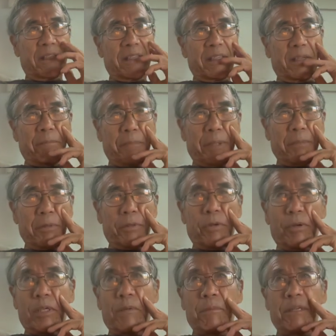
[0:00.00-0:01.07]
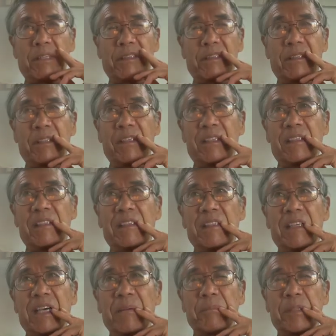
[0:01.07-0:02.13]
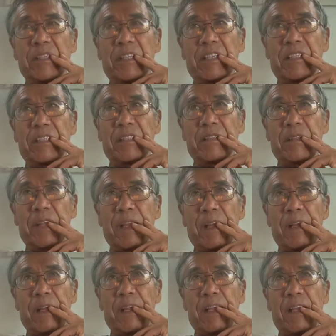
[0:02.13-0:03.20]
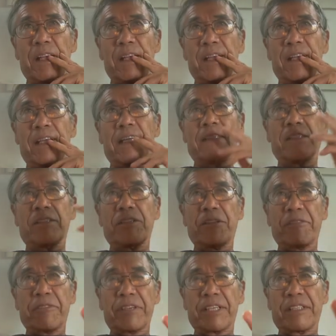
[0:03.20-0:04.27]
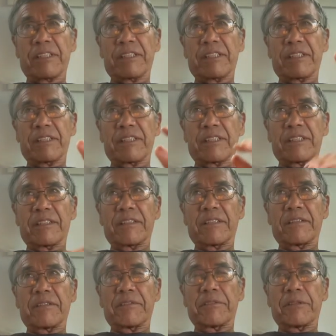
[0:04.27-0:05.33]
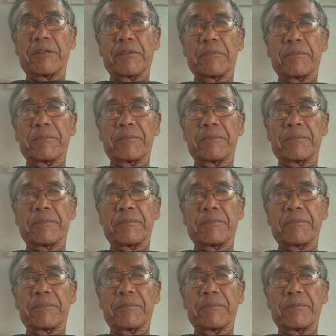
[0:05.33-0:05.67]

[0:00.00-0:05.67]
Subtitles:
That people talk about happiness. It's different from